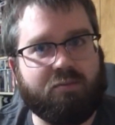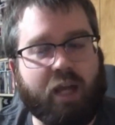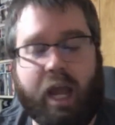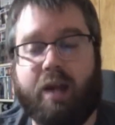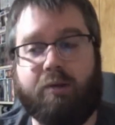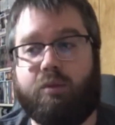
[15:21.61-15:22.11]

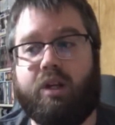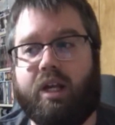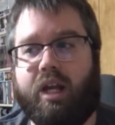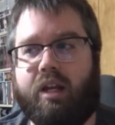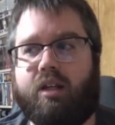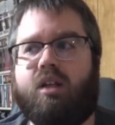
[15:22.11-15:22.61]
Hey, we
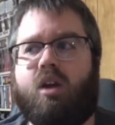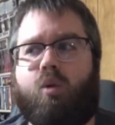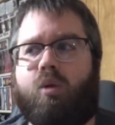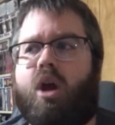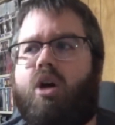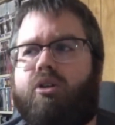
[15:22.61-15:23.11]
get it.
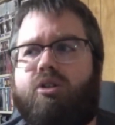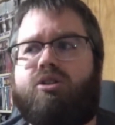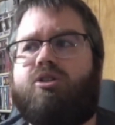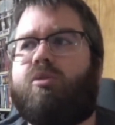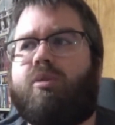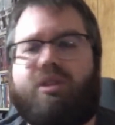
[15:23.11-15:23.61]
We all do
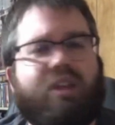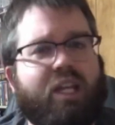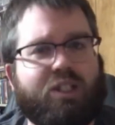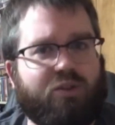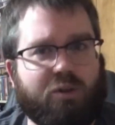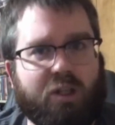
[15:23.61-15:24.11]
stupid
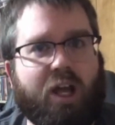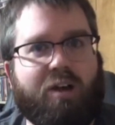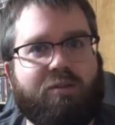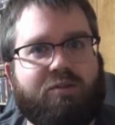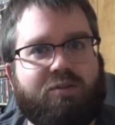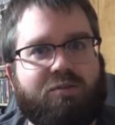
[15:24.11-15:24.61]
things for
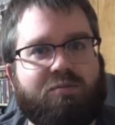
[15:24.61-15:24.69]
love.